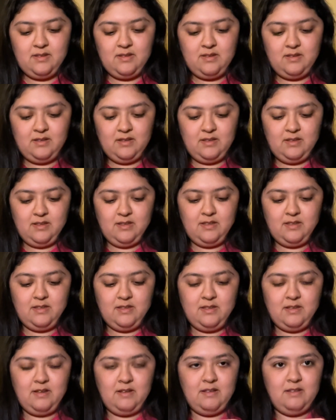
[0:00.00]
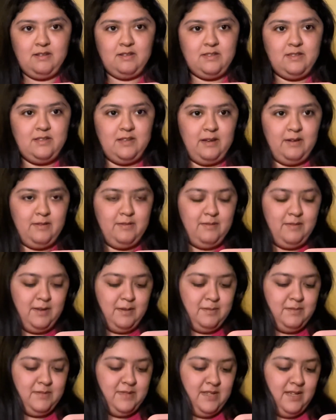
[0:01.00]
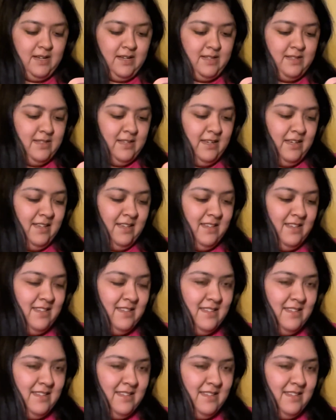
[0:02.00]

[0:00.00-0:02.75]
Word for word: And this is how it looks like when I'm texting.